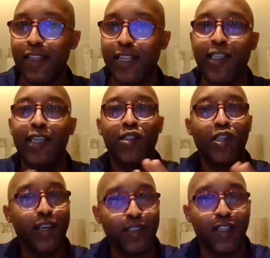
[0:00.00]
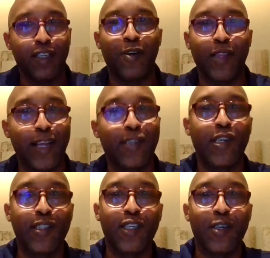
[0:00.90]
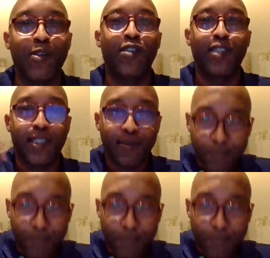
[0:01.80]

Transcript: teacher, or the lecturer, was,